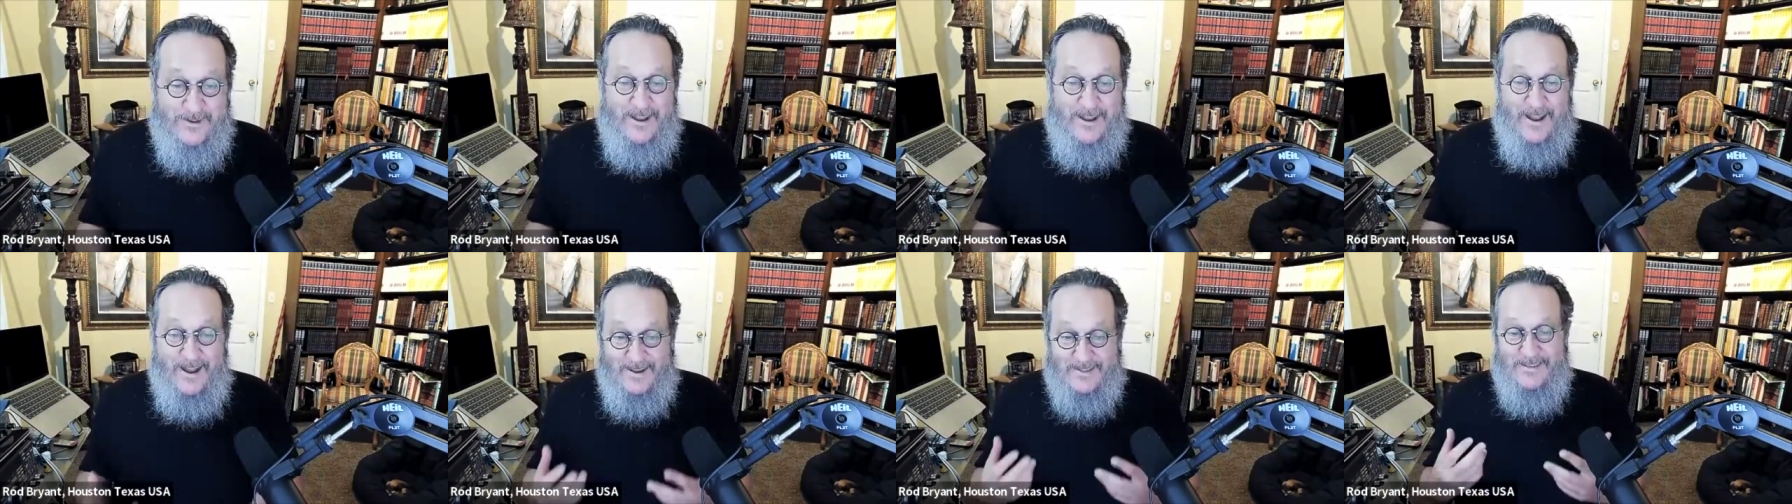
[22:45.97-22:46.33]

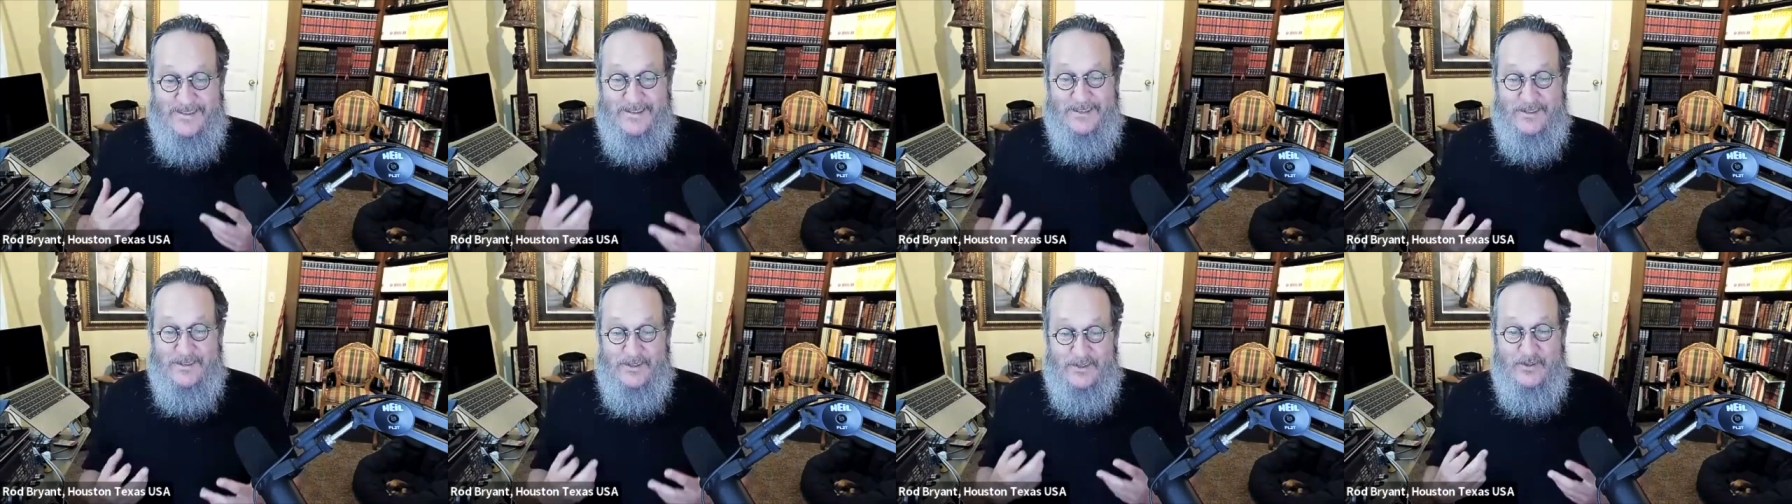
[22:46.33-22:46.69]
I
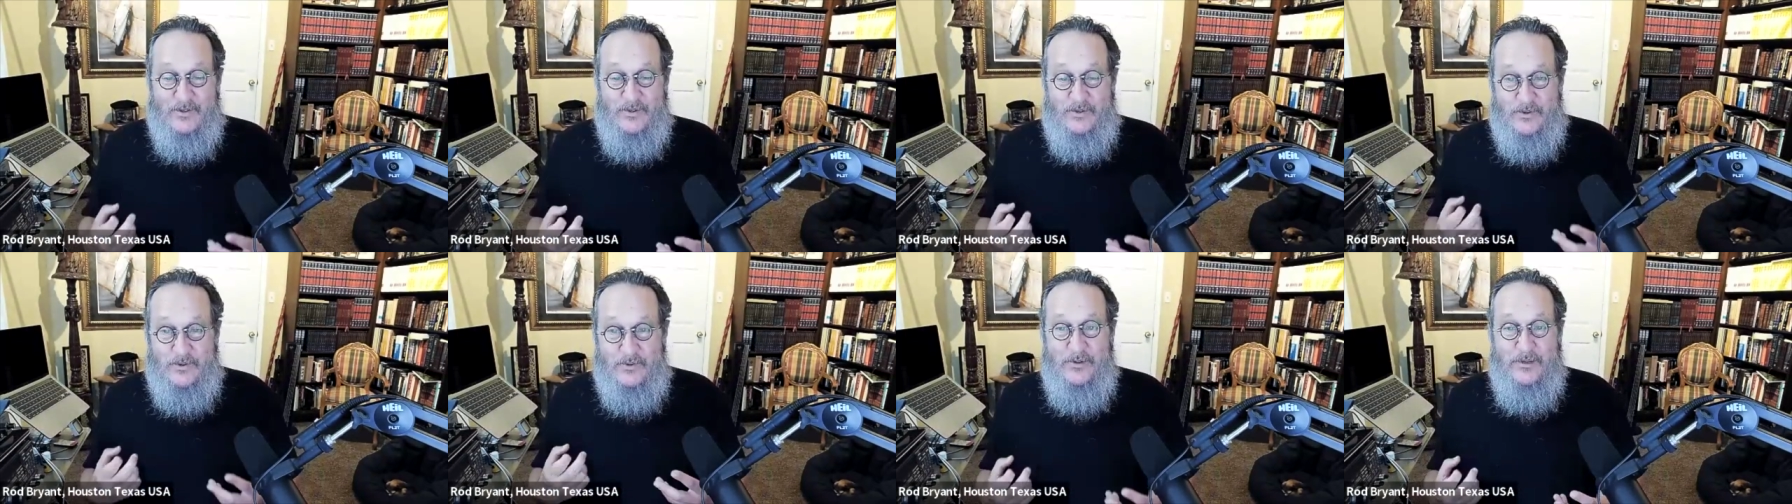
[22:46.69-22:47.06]
think that
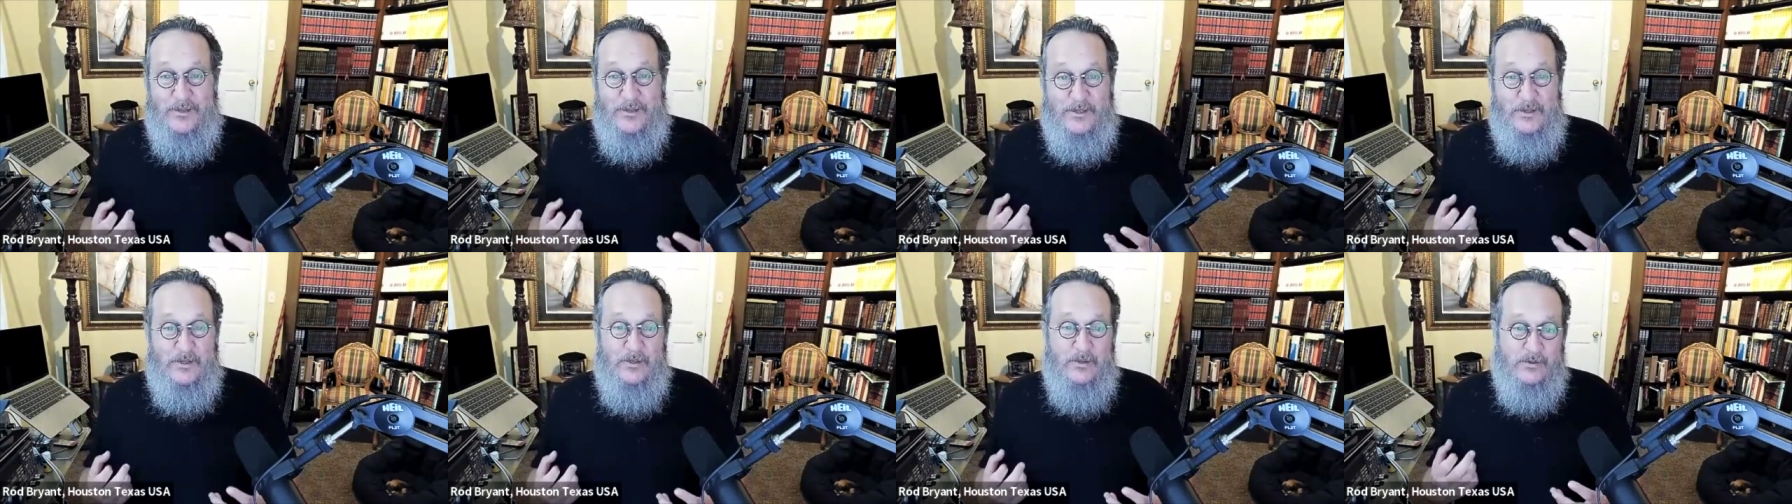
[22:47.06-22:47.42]
you
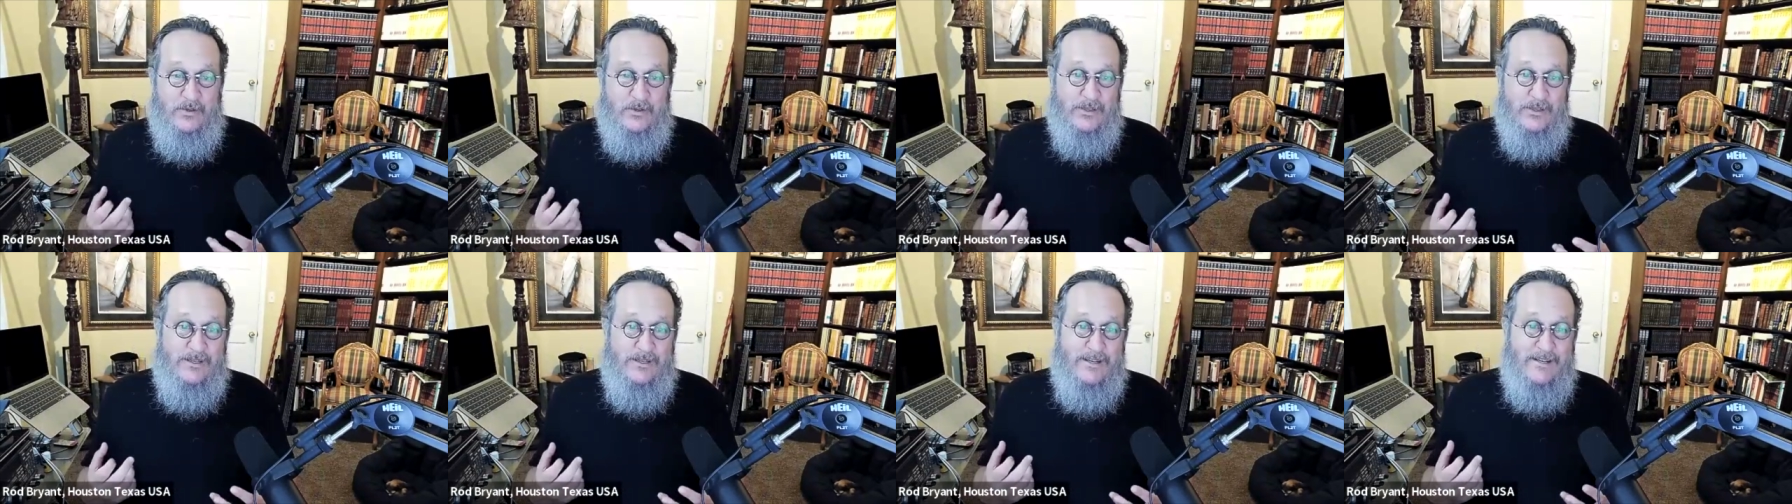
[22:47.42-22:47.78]
truly do
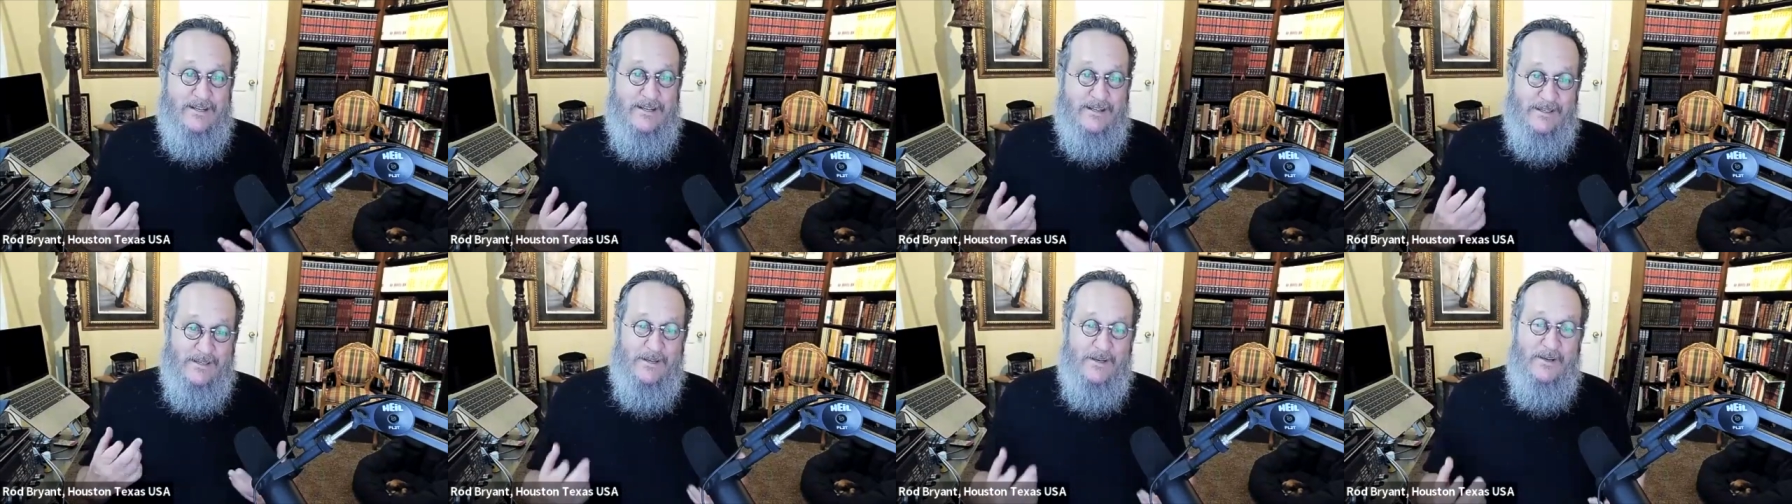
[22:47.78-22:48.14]
see
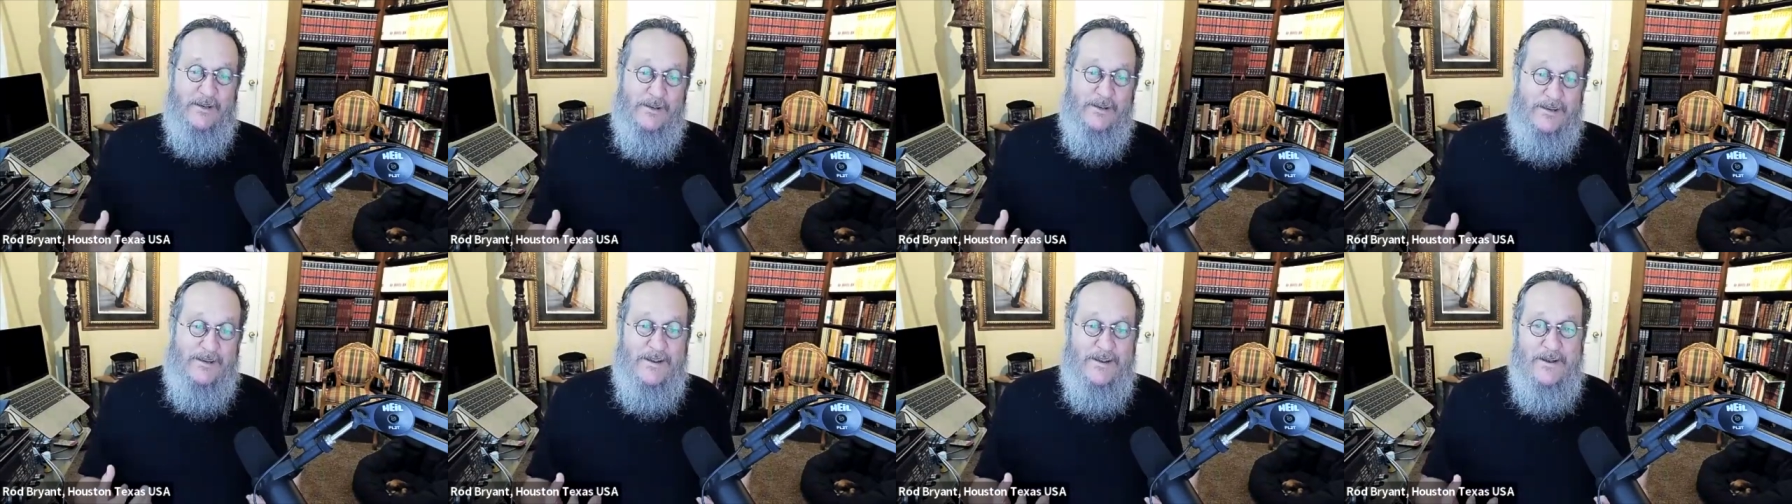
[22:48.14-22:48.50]

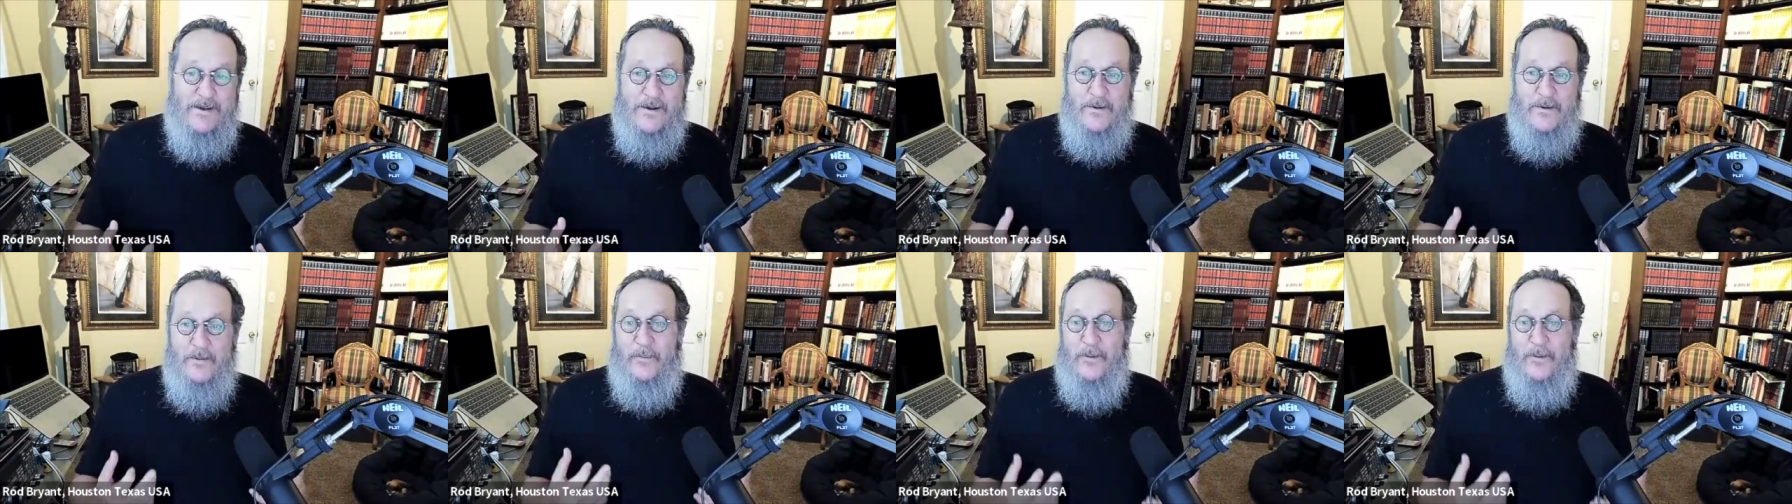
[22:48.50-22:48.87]
clearly
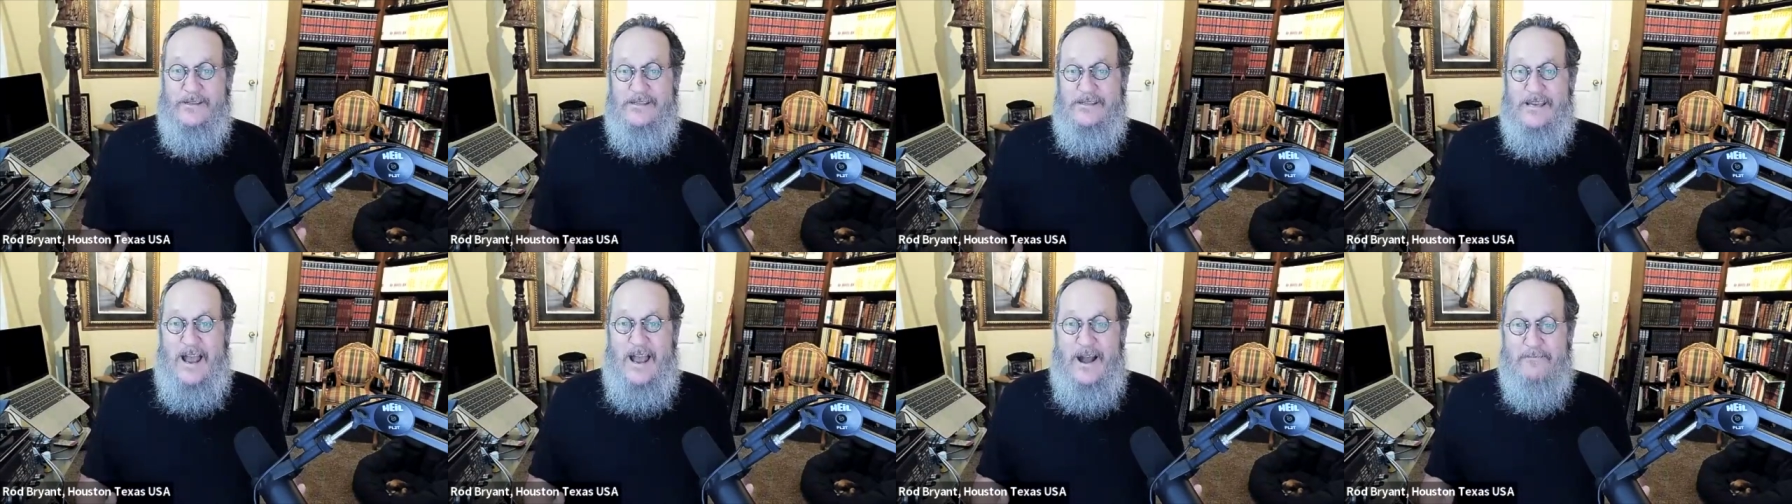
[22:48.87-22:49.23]

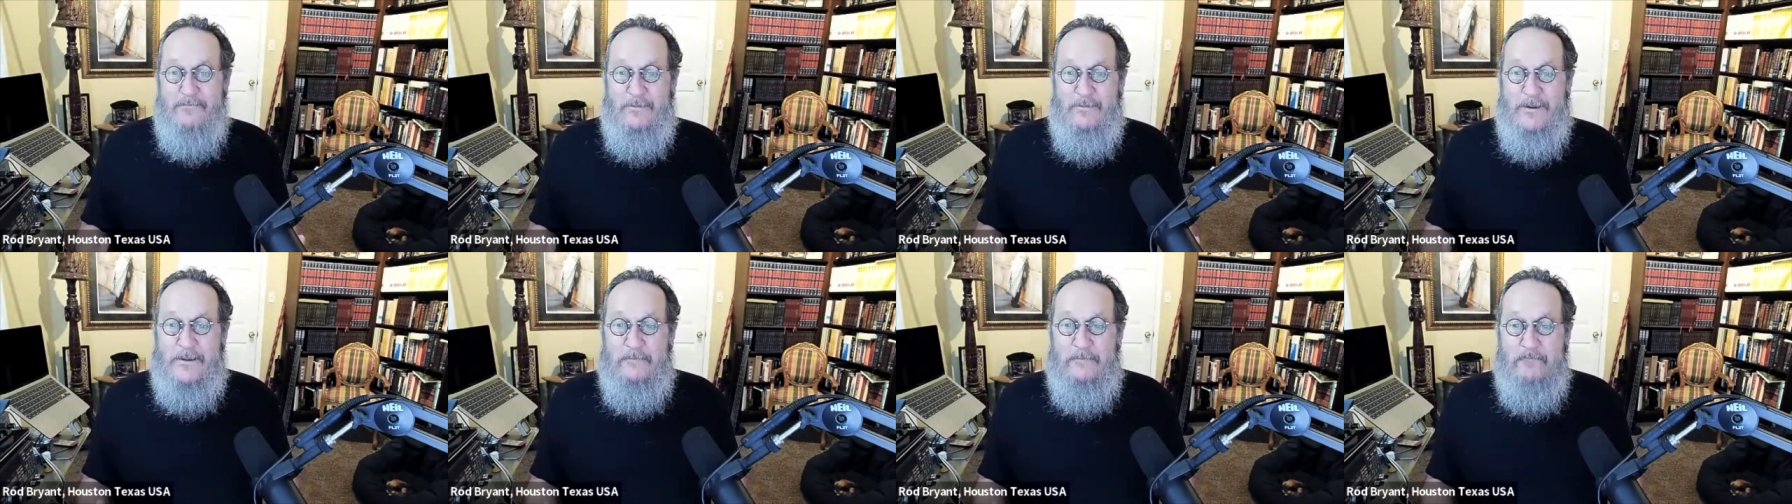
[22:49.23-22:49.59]
what's
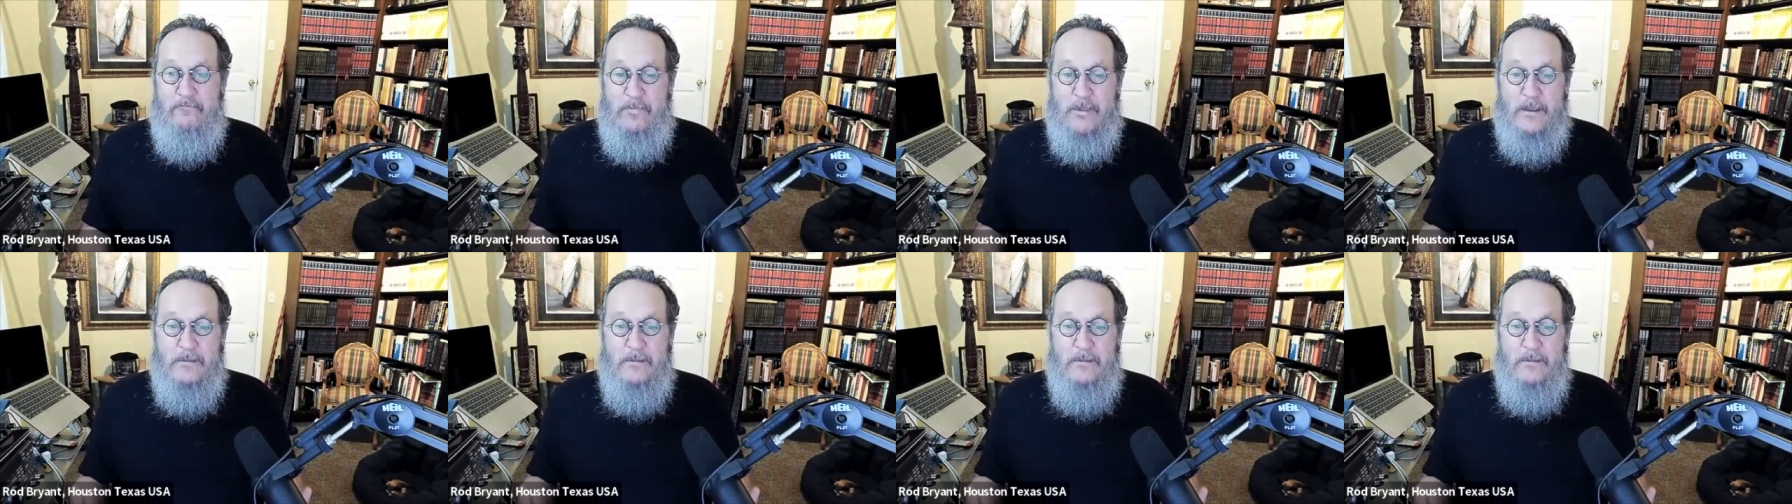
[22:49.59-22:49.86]
happening.